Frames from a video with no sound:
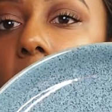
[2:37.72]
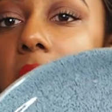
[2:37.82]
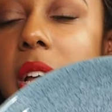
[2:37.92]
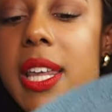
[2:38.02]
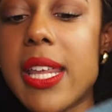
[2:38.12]

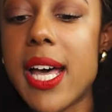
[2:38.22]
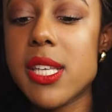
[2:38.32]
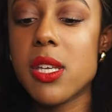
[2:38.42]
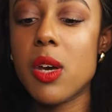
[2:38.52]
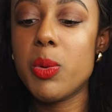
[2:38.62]
look at that.
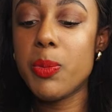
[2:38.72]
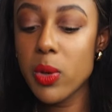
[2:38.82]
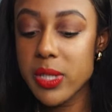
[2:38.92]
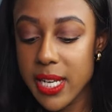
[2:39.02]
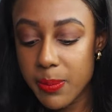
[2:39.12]
So we
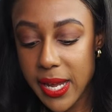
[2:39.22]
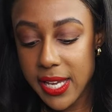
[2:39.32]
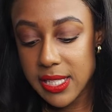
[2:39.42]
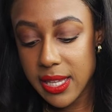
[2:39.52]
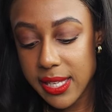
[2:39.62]
bought dinner
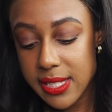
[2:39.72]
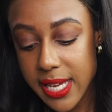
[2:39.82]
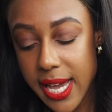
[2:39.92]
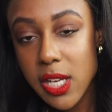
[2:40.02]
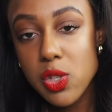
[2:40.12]
plates in this
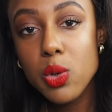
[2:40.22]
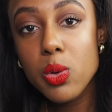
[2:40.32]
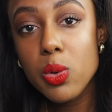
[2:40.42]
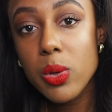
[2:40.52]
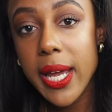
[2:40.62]
set, and it's
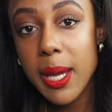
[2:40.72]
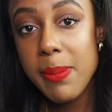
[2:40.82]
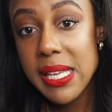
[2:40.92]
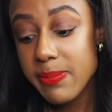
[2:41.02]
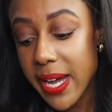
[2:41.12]
all like
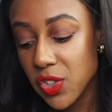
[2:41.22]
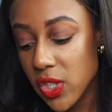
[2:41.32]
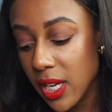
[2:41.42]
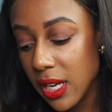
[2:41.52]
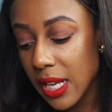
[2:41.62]

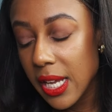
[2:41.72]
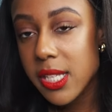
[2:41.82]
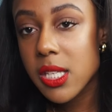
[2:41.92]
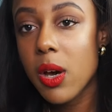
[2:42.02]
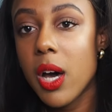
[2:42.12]
mismatchy.
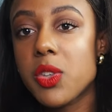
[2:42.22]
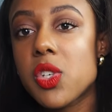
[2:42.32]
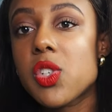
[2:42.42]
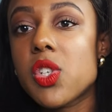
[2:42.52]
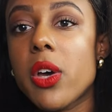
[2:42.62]
So I'll
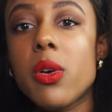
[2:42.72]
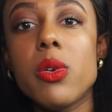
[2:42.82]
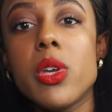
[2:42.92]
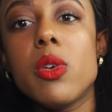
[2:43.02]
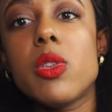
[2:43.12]
just show
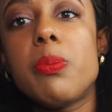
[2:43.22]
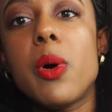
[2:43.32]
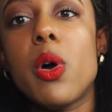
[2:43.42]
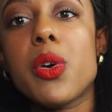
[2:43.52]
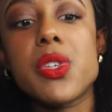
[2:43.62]
you the
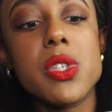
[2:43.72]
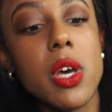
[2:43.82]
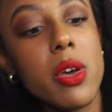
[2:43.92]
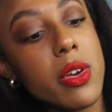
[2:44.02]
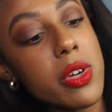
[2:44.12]
box.
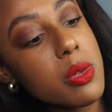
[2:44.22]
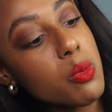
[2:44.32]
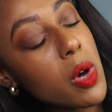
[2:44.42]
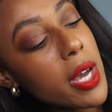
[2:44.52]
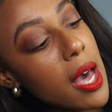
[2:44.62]
So there are some
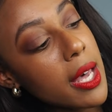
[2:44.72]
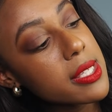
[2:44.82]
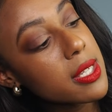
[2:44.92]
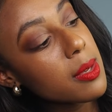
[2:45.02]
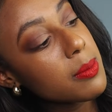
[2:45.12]
white
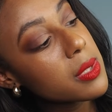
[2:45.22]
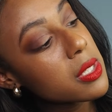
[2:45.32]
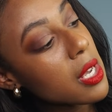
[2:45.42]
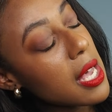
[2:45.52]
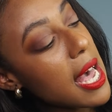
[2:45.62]
items,
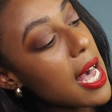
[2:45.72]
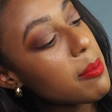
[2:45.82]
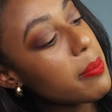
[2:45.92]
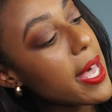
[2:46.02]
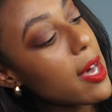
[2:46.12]

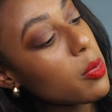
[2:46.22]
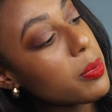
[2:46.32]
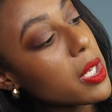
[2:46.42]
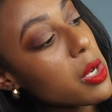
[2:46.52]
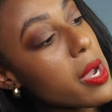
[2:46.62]
pale
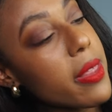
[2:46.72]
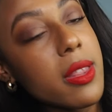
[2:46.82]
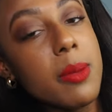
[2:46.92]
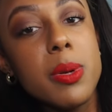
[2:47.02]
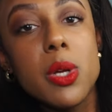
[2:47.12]
blue, and then
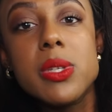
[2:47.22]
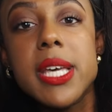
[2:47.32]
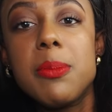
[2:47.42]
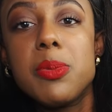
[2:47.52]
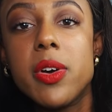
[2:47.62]
the blues
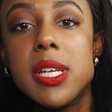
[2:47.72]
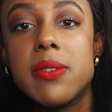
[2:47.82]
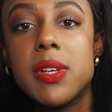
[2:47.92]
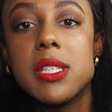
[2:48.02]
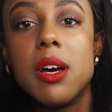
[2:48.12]
get
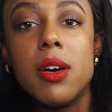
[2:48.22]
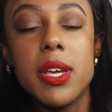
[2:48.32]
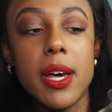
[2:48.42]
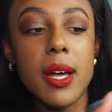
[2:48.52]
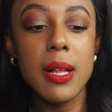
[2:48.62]
progressively
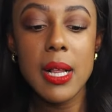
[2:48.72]
darker.